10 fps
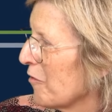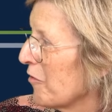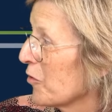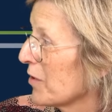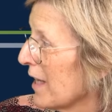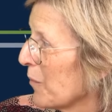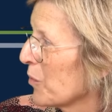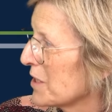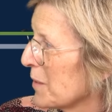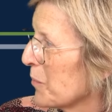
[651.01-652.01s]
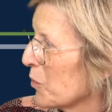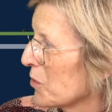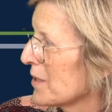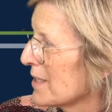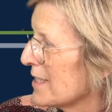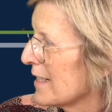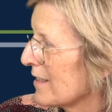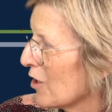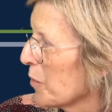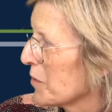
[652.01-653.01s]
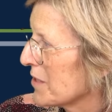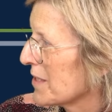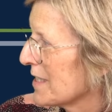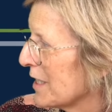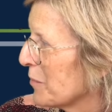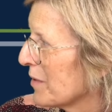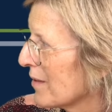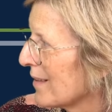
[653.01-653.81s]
for them, what's important is the economic sustainability.